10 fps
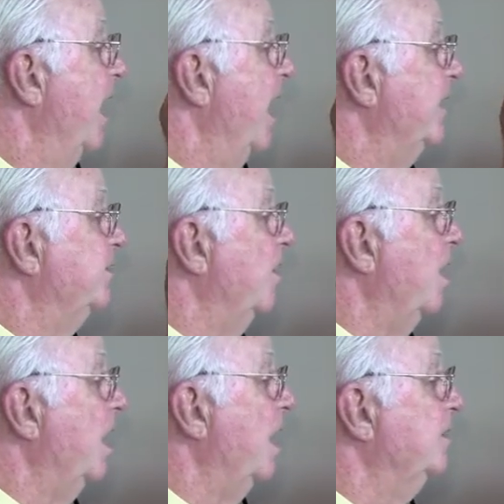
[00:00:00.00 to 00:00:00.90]

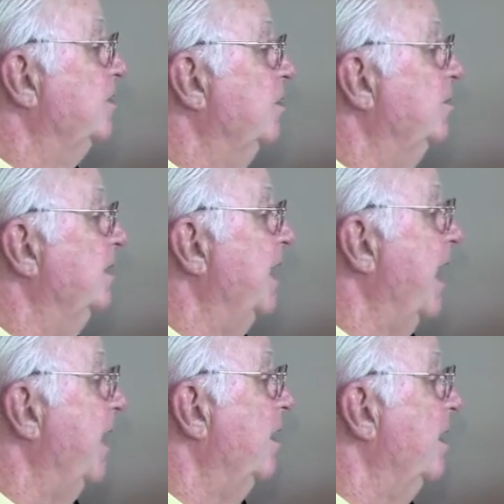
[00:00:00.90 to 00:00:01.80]
external launch tubes in the
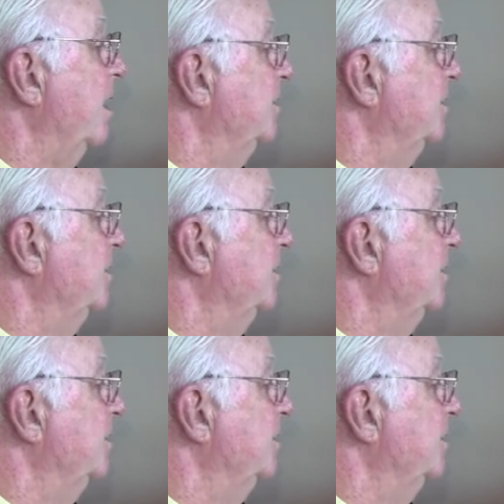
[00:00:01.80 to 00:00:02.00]
outer hull